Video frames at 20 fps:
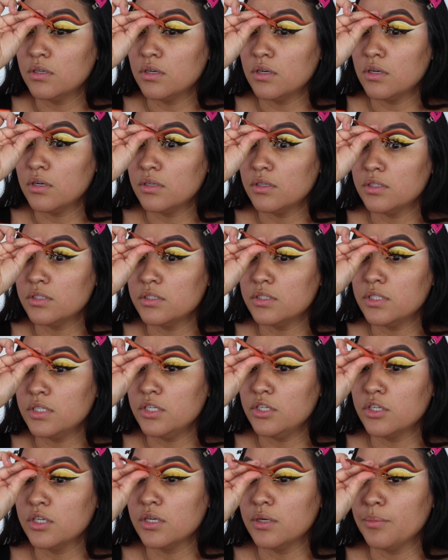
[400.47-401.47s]
Honestly,
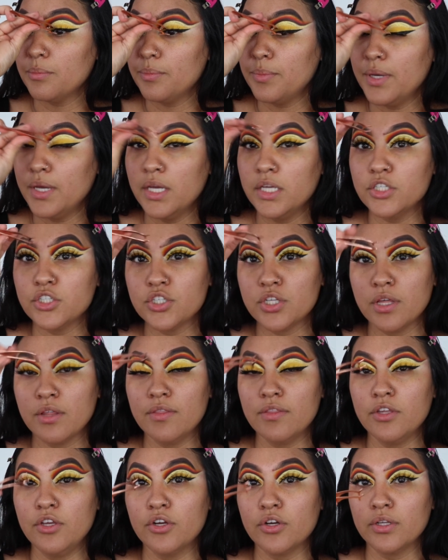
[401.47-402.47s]
you could pinch
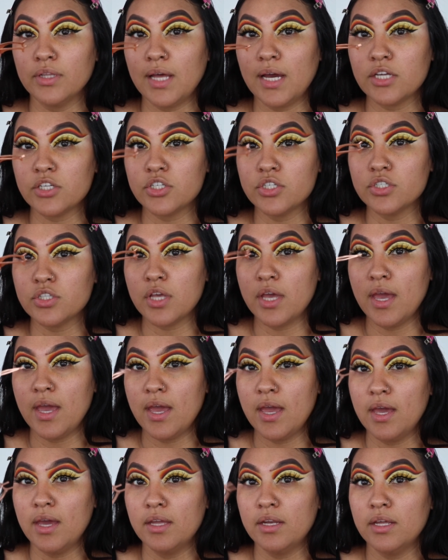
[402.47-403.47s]
your lashes
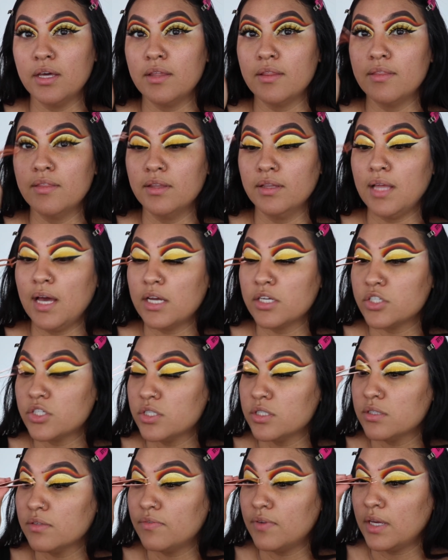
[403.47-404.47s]
and the
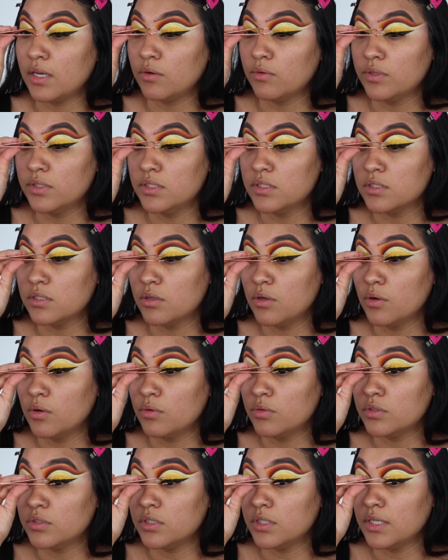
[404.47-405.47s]
lashes, the fake ones,
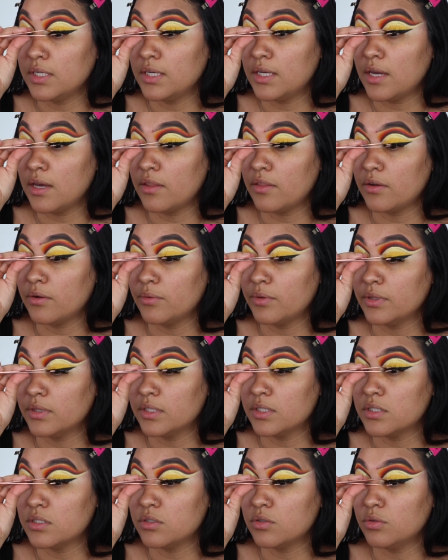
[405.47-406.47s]
together with
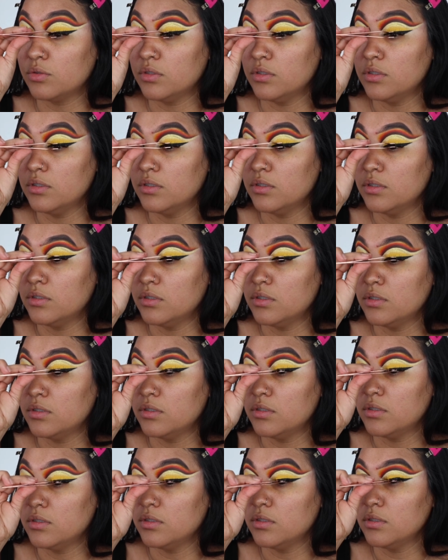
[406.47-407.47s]
this tool
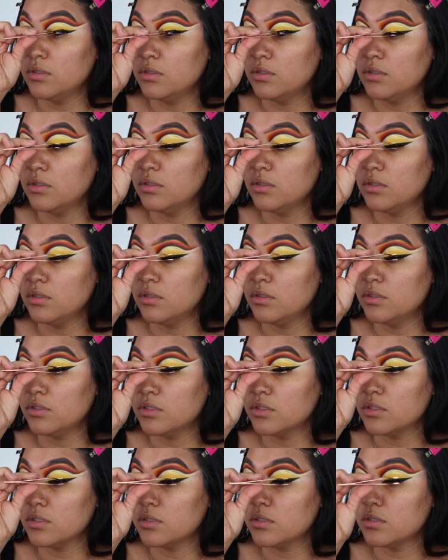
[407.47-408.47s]
and
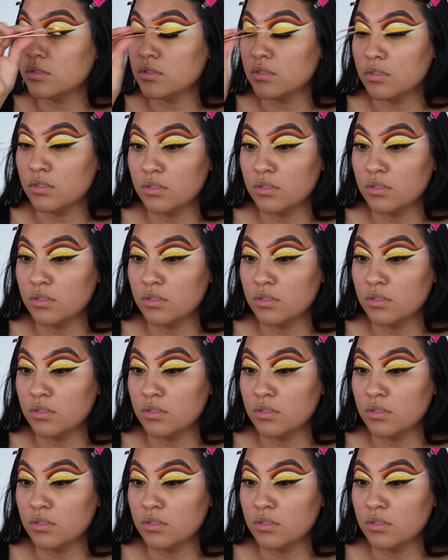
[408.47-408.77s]
just,